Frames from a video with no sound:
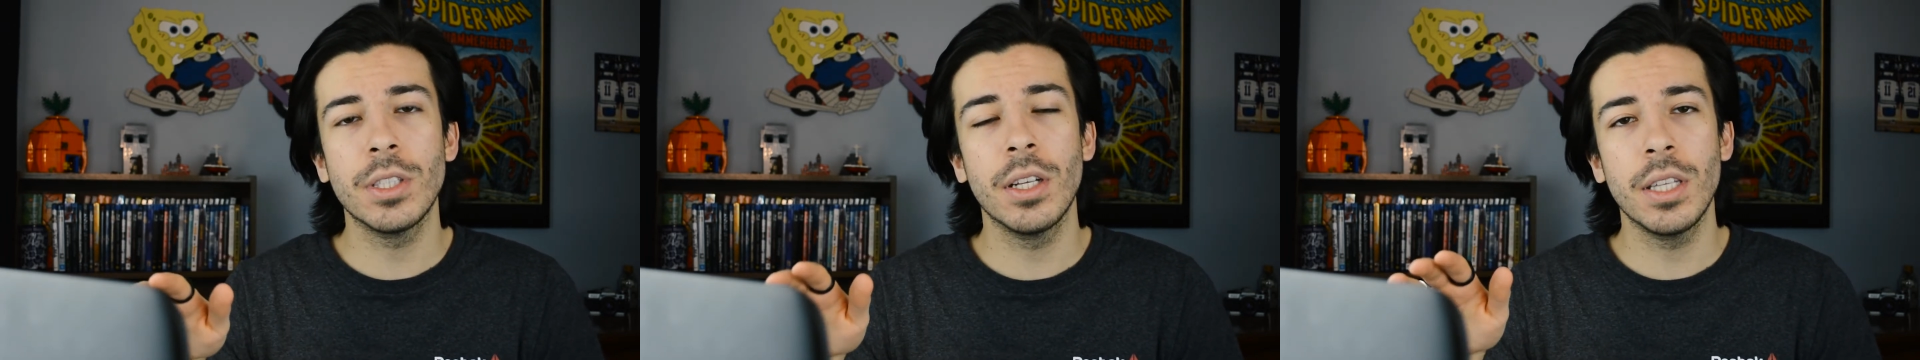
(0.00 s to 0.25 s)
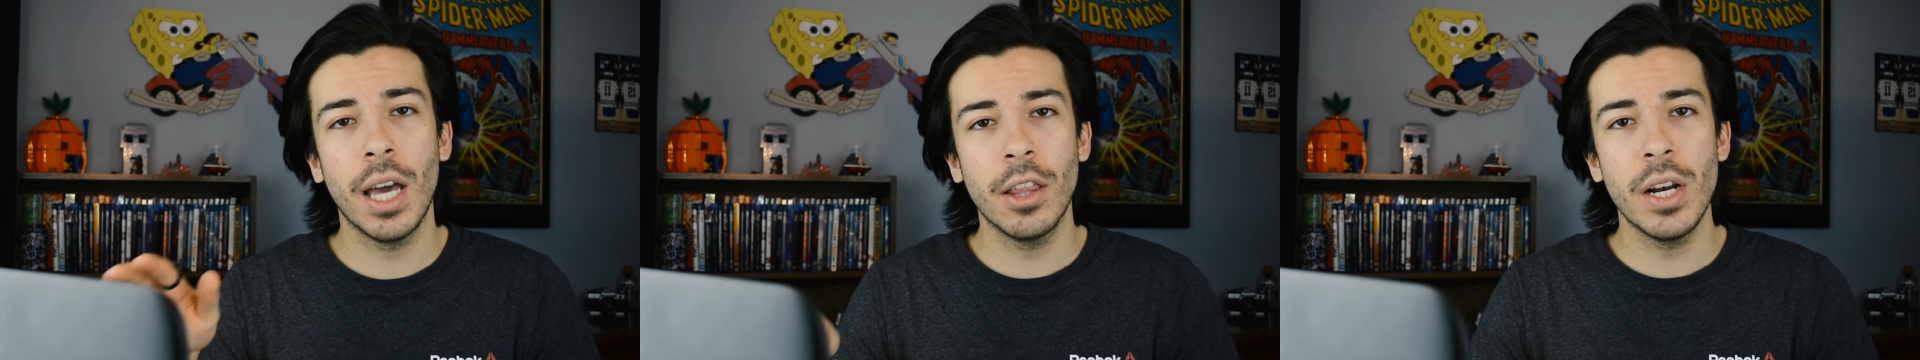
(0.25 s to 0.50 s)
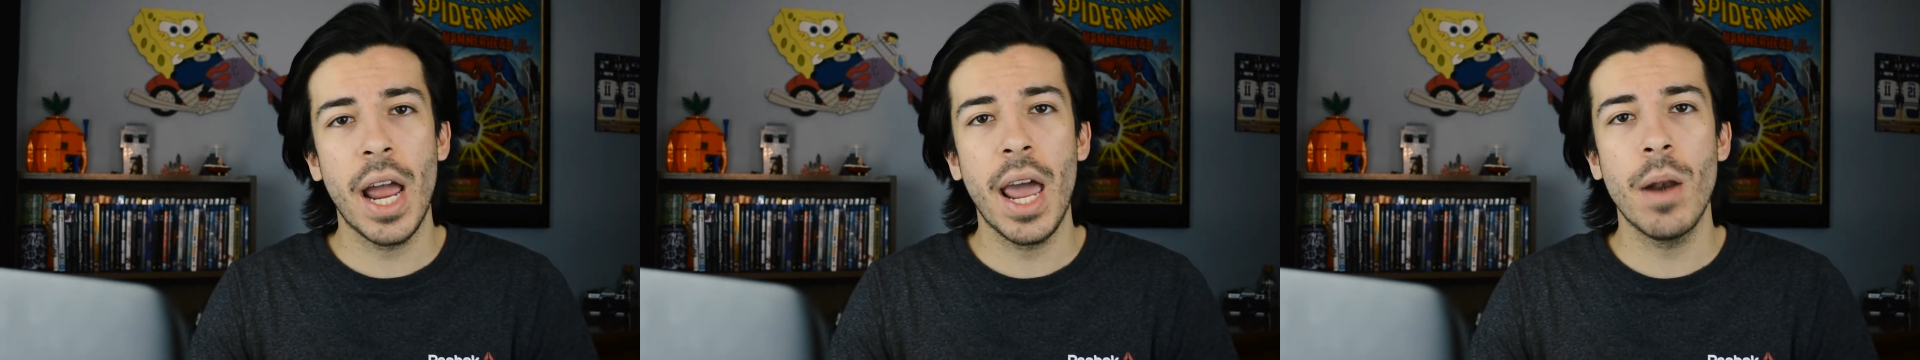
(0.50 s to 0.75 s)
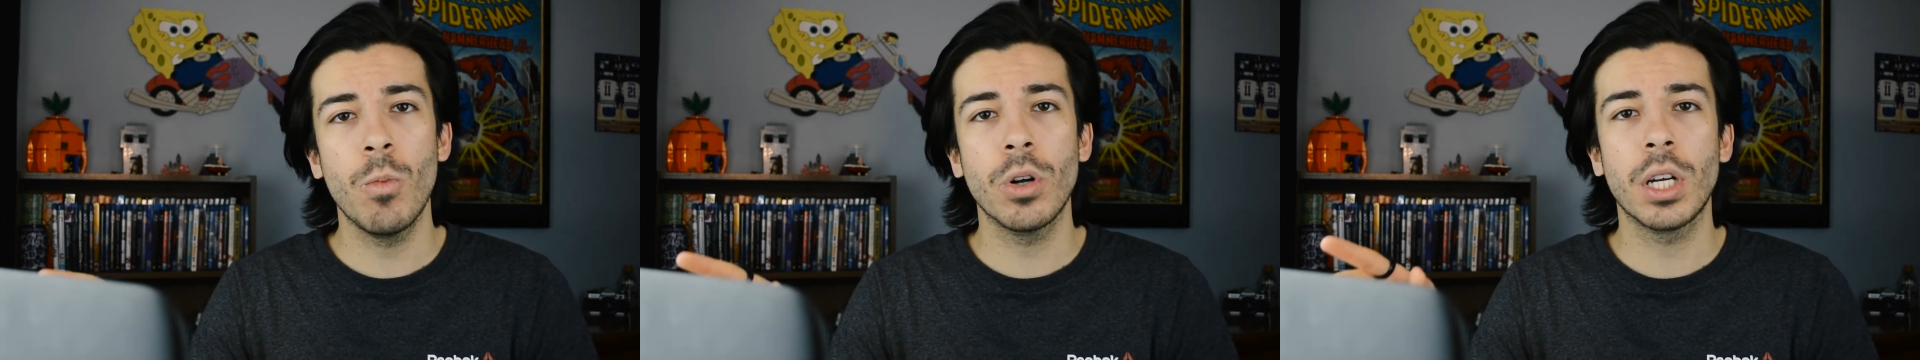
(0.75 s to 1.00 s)
on the other
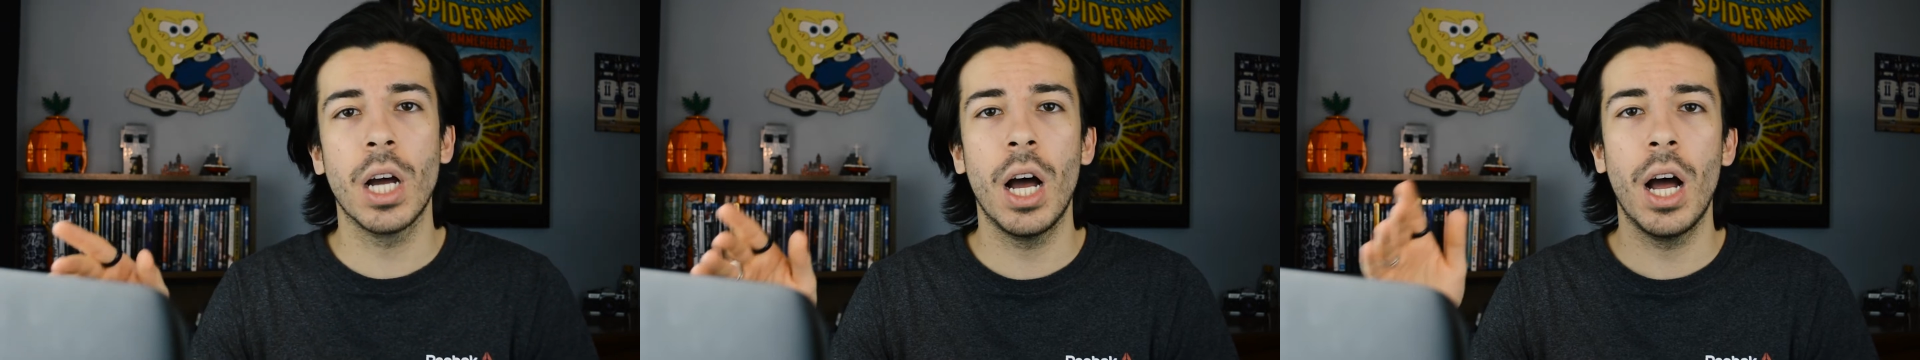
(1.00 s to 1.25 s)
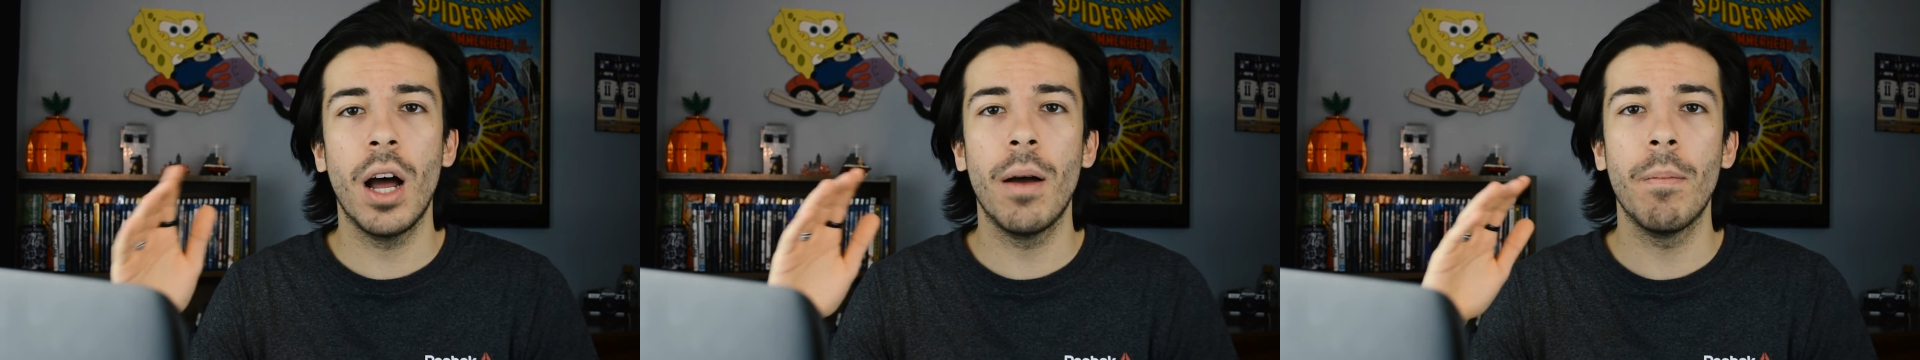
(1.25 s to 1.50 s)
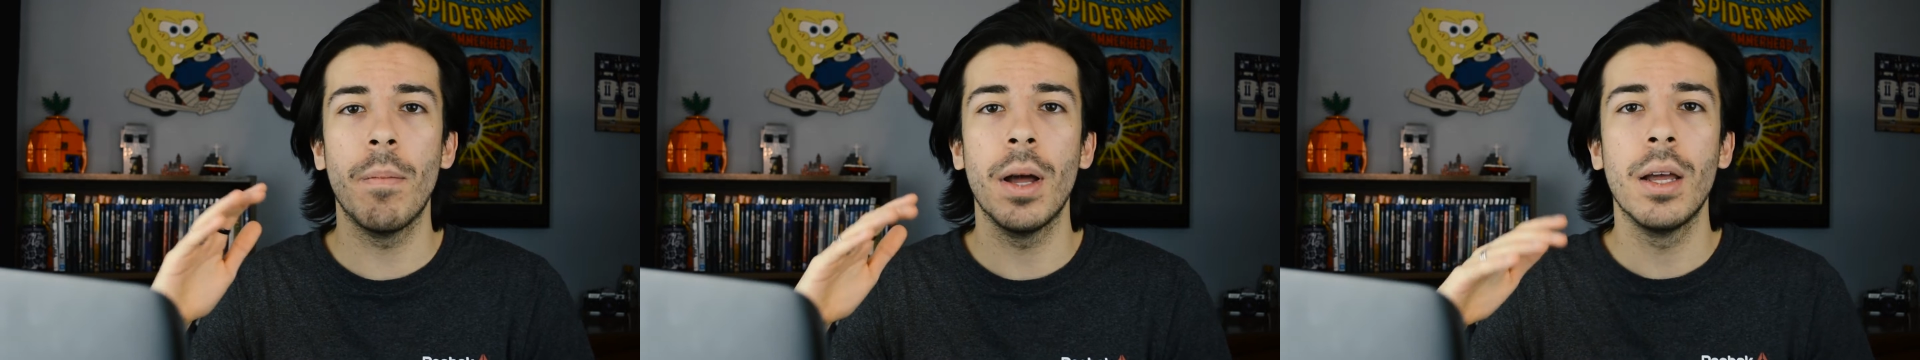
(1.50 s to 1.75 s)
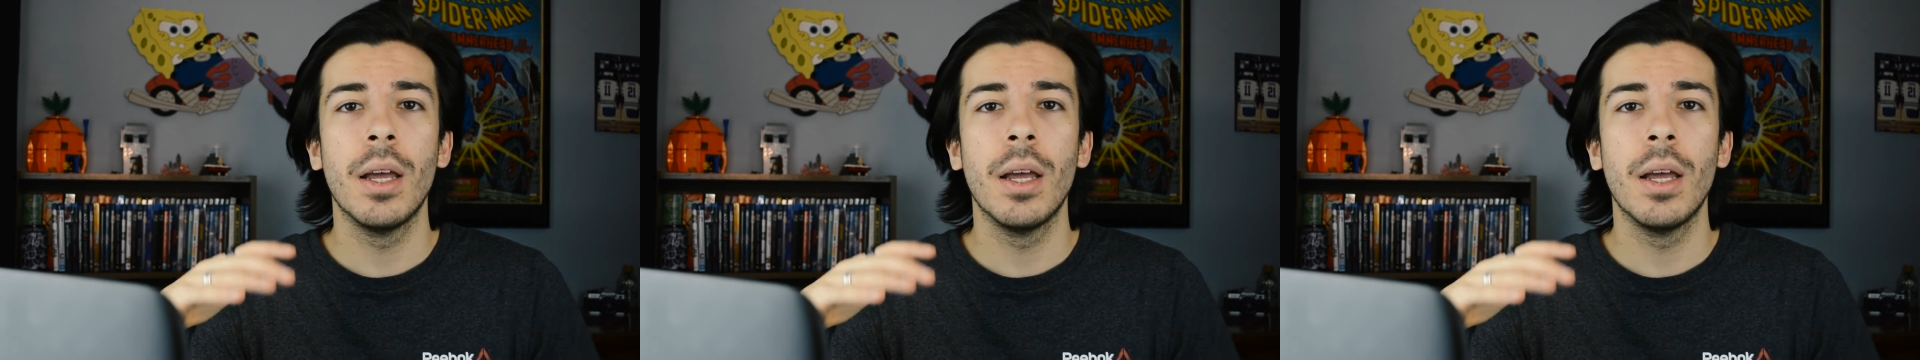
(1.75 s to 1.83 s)
hand will come